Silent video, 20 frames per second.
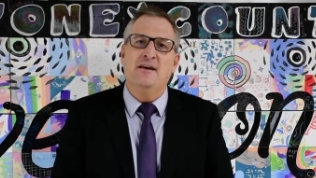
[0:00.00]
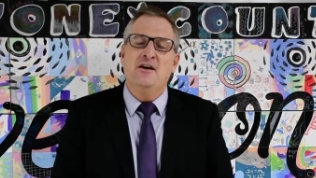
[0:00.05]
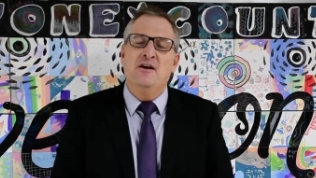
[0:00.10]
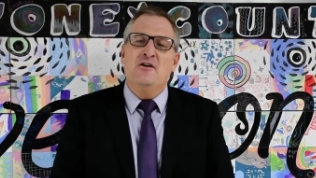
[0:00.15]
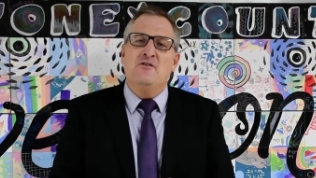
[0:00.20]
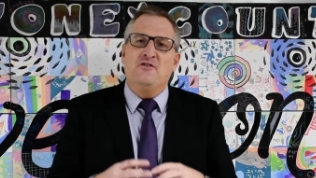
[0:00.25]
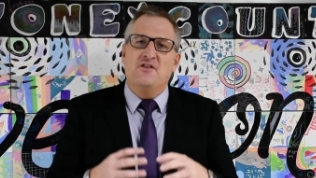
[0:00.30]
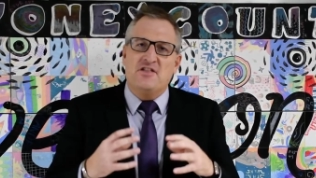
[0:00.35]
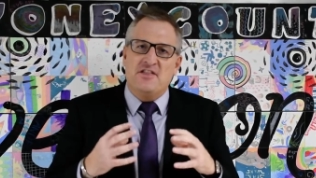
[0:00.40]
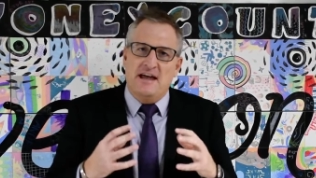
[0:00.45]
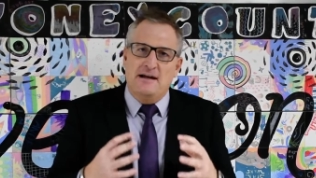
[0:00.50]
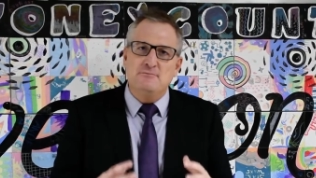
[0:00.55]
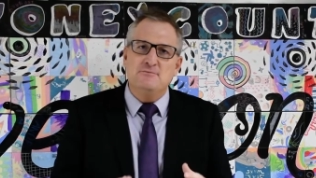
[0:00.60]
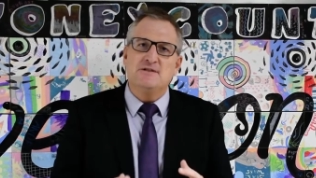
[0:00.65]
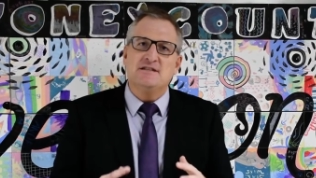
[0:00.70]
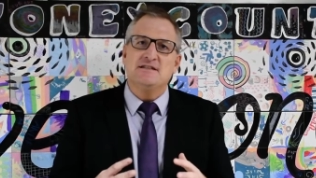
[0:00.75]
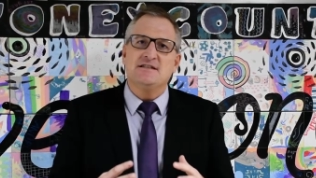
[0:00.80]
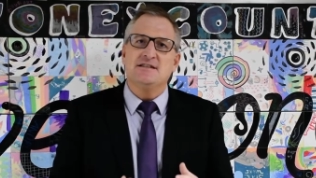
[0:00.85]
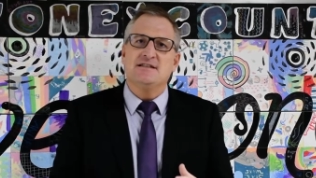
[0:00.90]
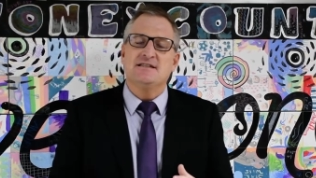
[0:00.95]
For them
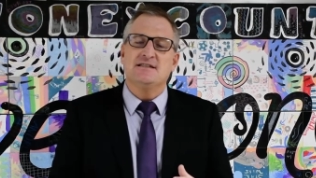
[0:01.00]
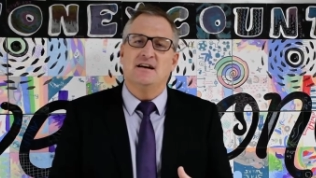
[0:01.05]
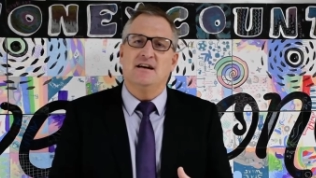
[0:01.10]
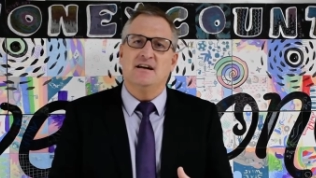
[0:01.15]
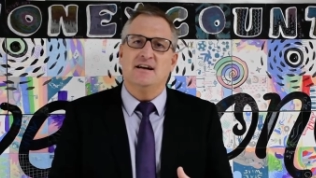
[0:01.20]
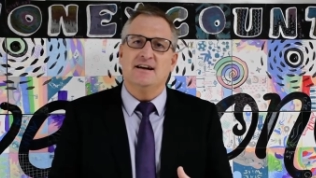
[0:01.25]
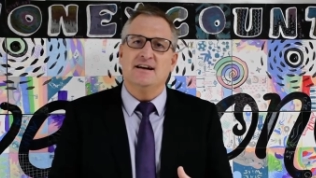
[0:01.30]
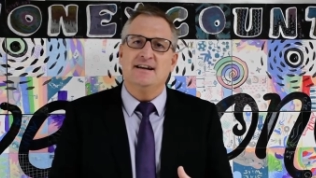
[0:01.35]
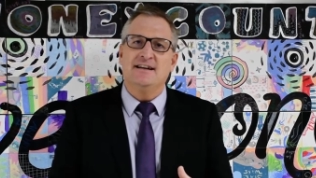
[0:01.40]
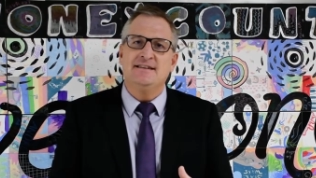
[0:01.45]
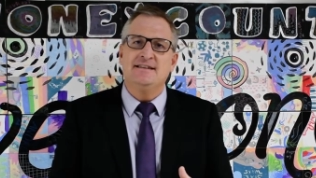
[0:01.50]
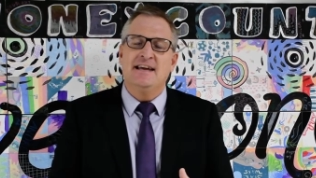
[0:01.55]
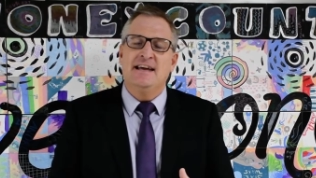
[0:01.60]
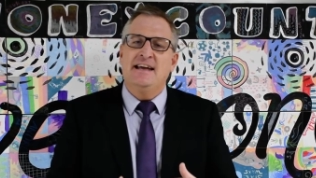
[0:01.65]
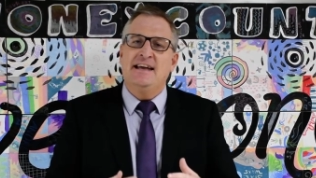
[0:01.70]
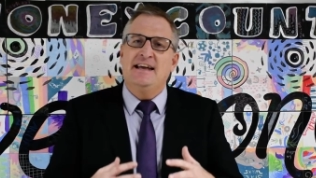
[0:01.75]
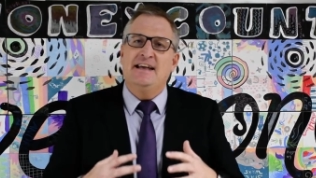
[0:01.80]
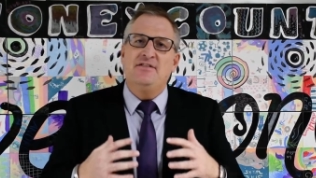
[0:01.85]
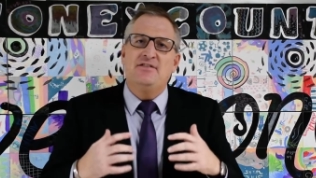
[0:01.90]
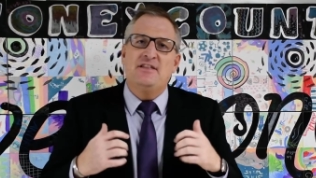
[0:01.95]
to decide
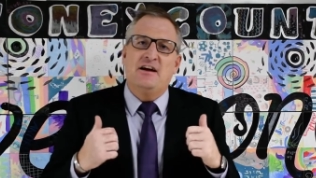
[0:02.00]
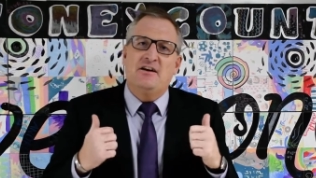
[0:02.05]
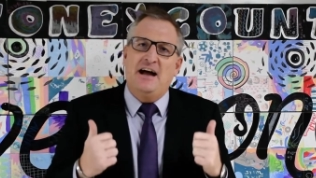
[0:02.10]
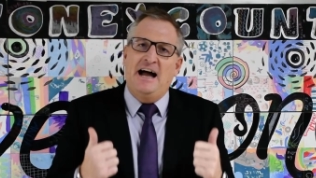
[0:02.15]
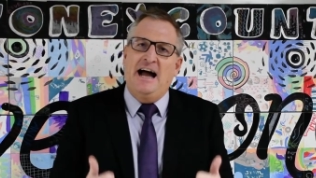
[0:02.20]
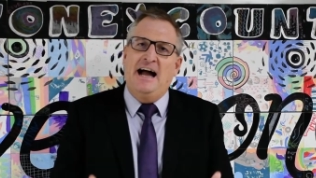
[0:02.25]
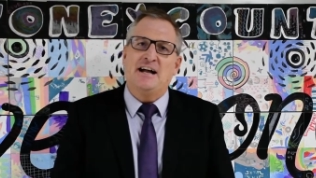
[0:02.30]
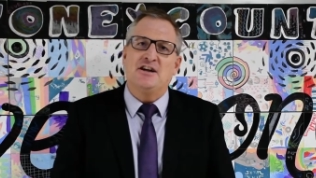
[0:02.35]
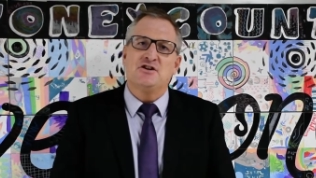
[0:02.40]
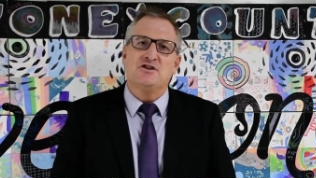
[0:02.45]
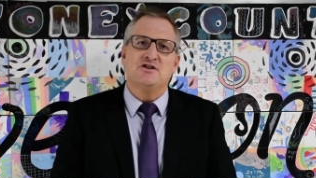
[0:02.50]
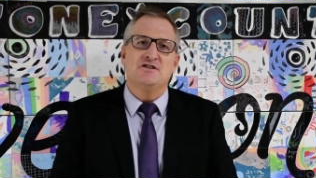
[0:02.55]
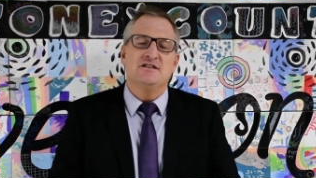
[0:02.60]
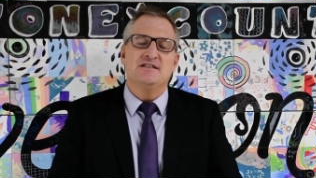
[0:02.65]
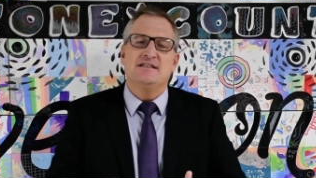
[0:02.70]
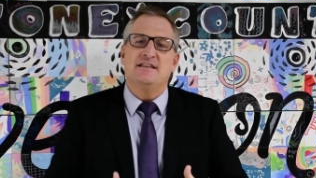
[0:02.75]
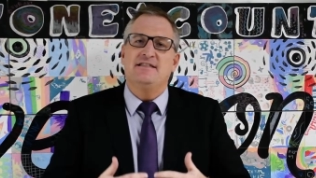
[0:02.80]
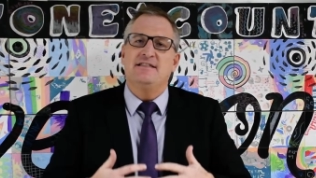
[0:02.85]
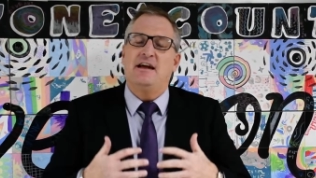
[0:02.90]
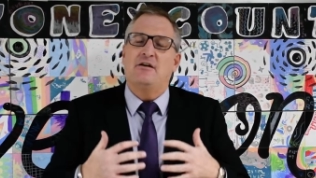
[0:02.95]
in their
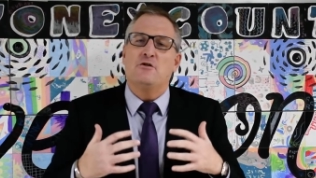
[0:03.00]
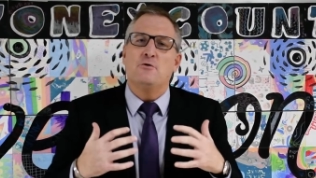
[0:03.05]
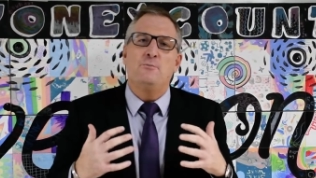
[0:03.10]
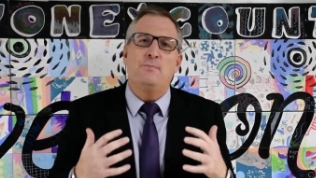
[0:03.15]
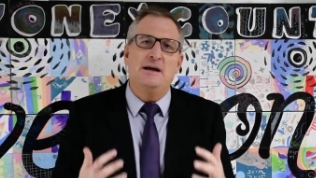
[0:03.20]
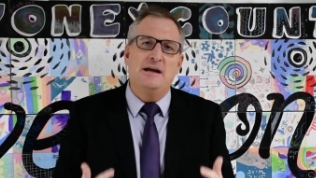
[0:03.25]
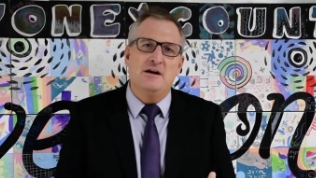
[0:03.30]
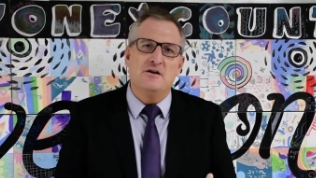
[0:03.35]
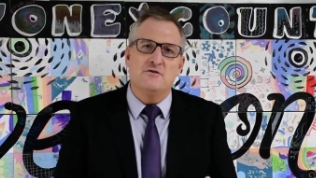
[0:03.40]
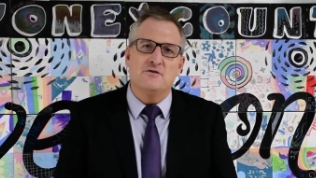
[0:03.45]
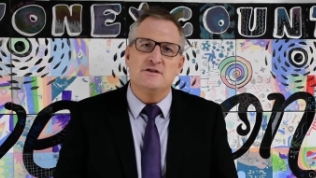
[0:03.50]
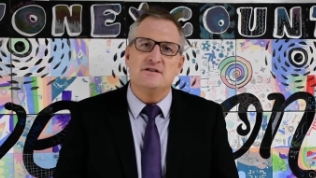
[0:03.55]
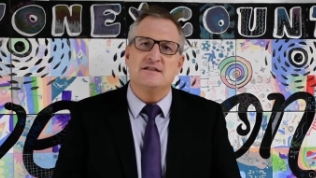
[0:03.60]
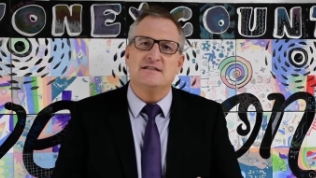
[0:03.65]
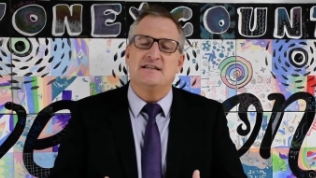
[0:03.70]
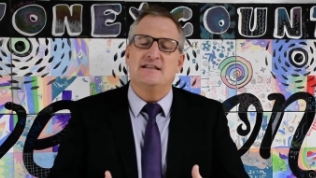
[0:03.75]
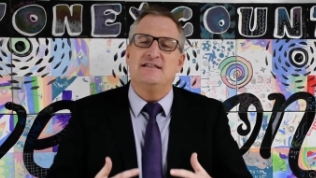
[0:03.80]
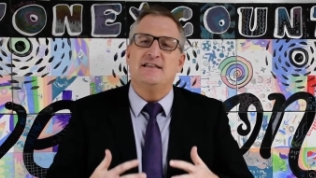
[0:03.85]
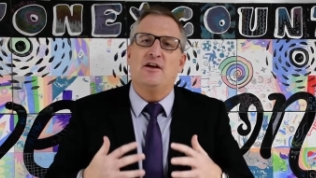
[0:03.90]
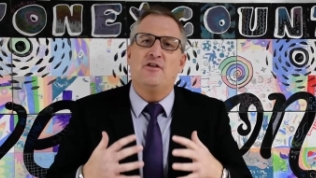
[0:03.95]
actions, in their
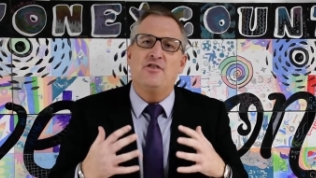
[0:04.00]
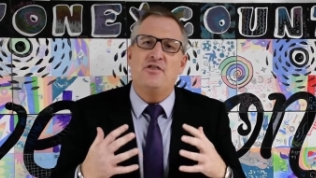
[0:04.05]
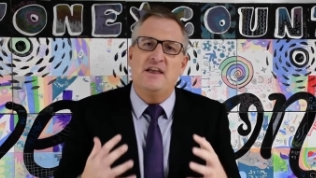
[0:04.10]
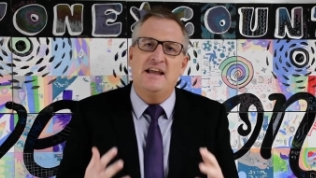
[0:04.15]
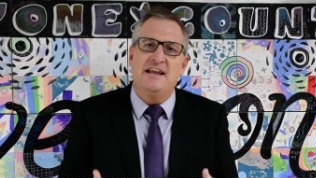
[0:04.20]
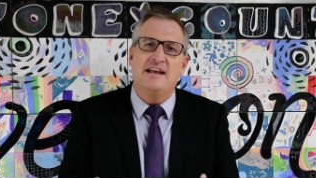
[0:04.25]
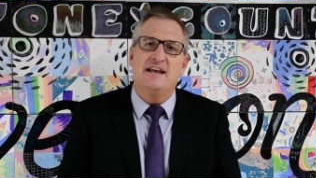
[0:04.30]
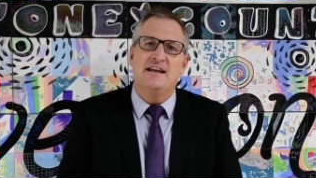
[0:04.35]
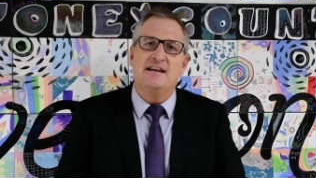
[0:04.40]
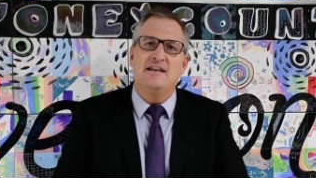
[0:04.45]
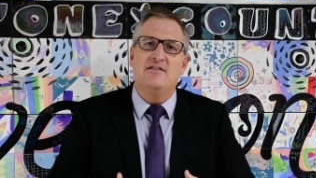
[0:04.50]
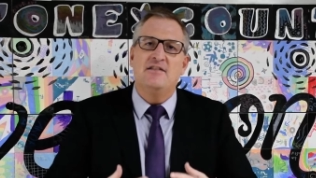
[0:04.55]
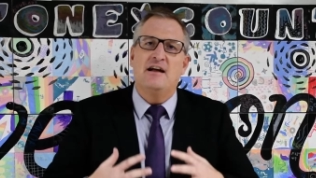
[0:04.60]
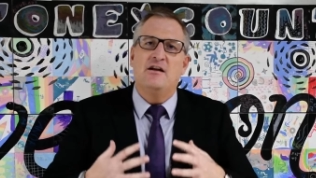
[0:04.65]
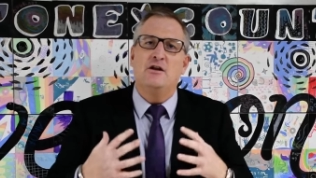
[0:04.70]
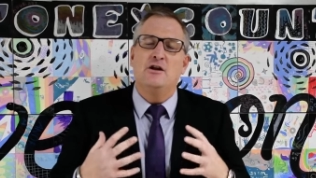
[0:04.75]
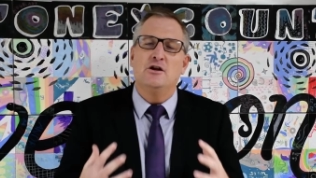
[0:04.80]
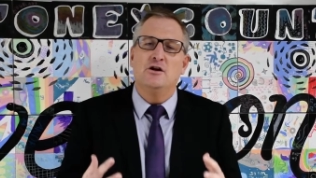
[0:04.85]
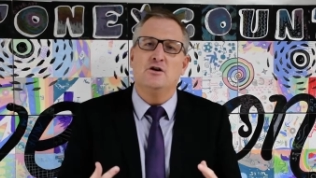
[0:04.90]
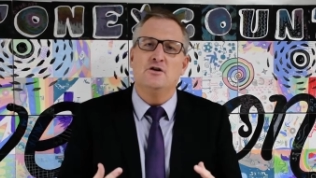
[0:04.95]
appearance, in their thinking, in
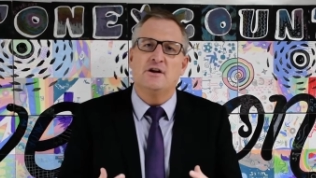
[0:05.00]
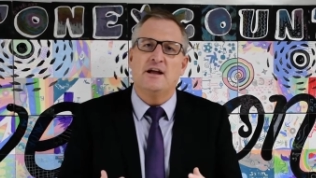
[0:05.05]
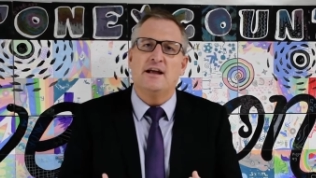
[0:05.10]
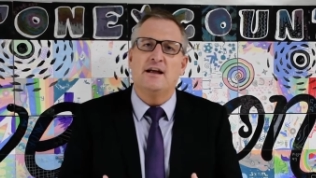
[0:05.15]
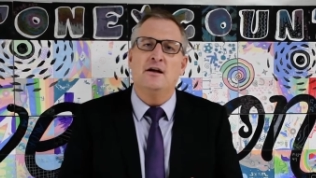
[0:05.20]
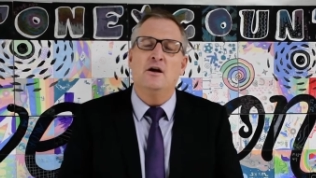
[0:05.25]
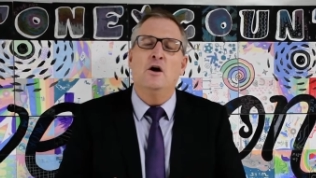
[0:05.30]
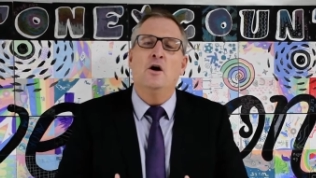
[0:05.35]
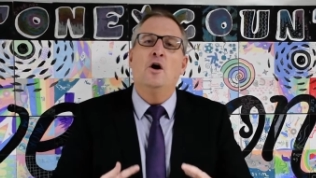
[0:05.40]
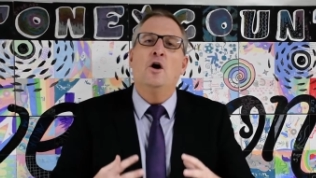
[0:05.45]
their learning,